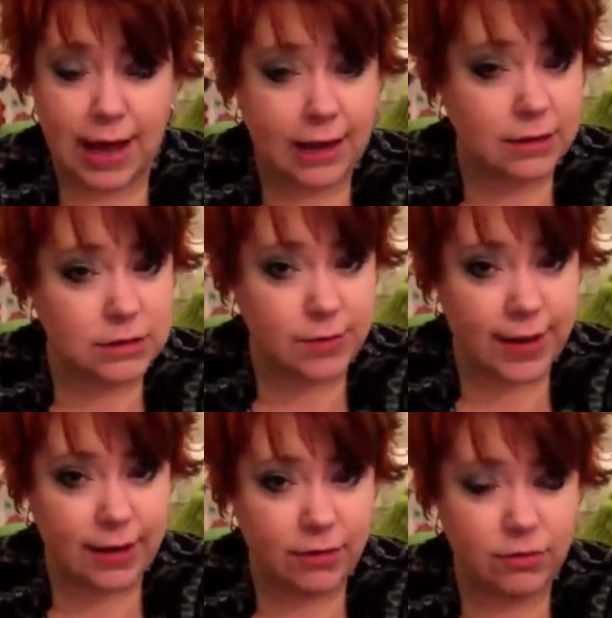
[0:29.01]

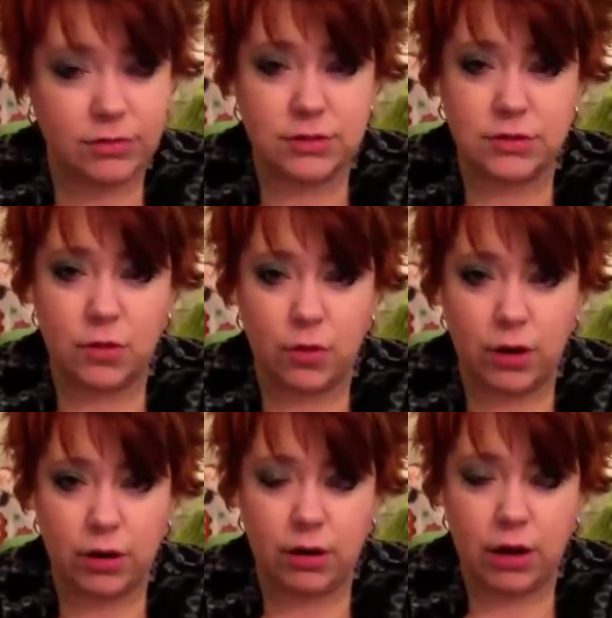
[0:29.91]
ex-spouse
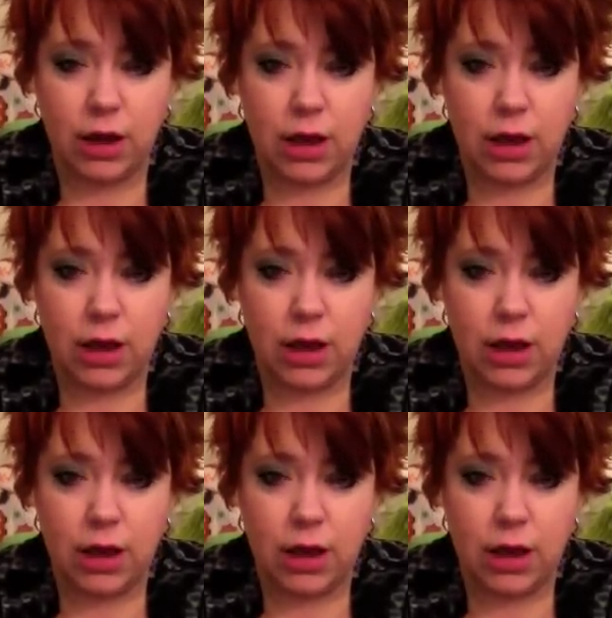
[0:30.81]
or,